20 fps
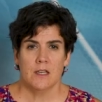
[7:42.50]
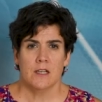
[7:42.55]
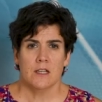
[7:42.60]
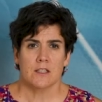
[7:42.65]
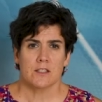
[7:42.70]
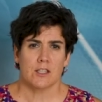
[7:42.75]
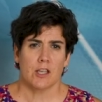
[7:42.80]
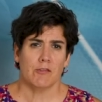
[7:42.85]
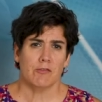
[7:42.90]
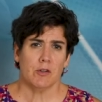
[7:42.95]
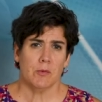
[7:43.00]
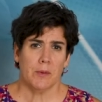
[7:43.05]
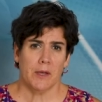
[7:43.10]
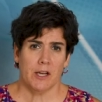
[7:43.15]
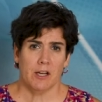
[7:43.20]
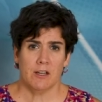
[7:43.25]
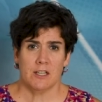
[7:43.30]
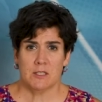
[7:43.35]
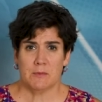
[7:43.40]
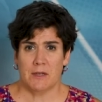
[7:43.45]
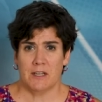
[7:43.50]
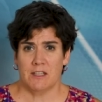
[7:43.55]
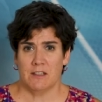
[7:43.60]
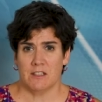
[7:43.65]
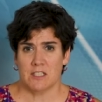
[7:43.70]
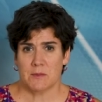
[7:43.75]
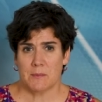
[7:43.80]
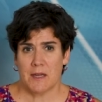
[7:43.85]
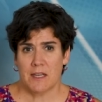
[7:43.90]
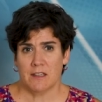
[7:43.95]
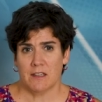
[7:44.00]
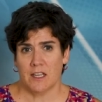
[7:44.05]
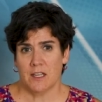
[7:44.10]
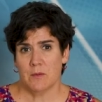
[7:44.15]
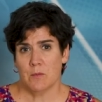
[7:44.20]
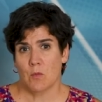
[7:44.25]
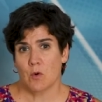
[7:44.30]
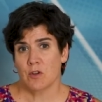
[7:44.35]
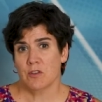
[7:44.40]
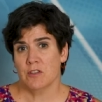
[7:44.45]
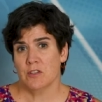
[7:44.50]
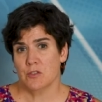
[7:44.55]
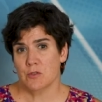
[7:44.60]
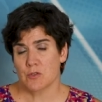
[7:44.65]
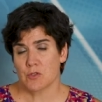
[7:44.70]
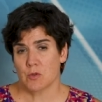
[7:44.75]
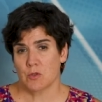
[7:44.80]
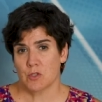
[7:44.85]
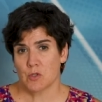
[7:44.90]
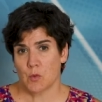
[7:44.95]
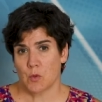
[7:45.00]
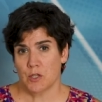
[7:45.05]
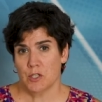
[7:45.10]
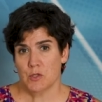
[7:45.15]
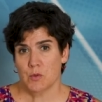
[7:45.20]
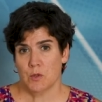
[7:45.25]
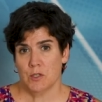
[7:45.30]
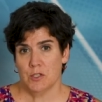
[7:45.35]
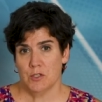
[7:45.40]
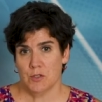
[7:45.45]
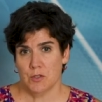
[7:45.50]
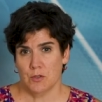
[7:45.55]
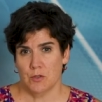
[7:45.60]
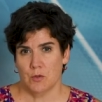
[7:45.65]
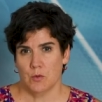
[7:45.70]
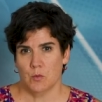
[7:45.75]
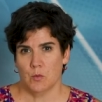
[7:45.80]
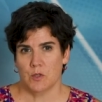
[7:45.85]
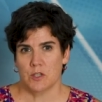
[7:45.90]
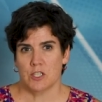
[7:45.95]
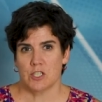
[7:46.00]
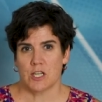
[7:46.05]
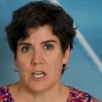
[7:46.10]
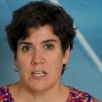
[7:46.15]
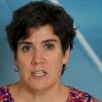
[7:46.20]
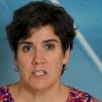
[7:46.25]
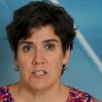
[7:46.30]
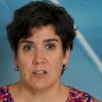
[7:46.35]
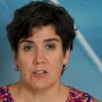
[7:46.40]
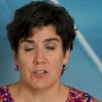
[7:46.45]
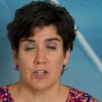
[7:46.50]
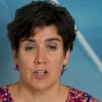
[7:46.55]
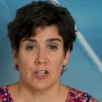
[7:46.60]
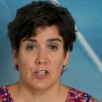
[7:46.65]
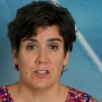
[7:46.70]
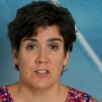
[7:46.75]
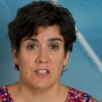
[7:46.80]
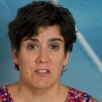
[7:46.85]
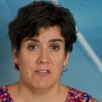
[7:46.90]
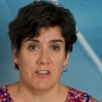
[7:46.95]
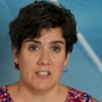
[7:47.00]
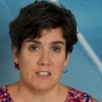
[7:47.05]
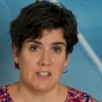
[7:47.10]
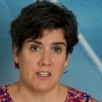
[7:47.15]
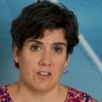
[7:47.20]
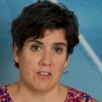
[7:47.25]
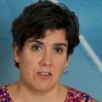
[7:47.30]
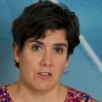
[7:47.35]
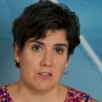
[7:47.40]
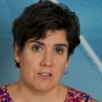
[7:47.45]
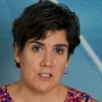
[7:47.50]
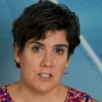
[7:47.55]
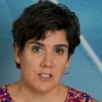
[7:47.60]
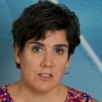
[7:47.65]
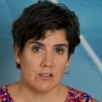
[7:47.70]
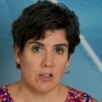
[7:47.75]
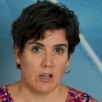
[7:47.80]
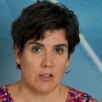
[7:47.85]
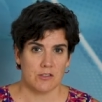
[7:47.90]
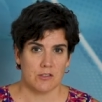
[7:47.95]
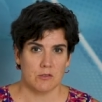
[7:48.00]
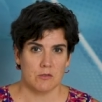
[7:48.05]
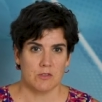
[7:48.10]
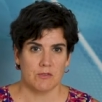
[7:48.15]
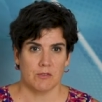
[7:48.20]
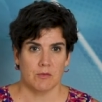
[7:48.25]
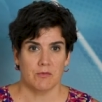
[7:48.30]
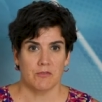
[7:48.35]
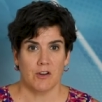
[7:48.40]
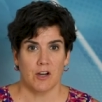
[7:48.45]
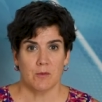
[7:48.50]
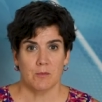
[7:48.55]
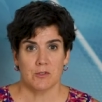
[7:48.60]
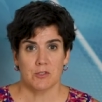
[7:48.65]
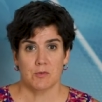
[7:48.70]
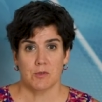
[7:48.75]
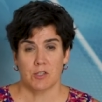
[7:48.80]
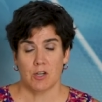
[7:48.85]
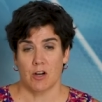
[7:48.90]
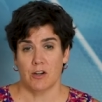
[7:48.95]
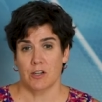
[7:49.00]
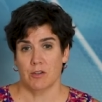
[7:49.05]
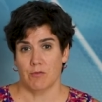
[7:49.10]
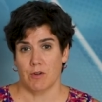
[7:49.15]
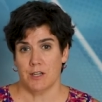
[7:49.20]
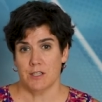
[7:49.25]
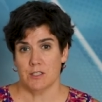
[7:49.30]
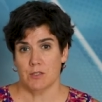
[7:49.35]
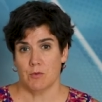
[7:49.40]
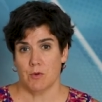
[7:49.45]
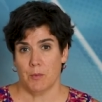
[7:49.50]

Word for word: Self-repair has been in the spotlight more than usual in 2022, with John Deere currently facing 13 lawsuits from farmers regarding right to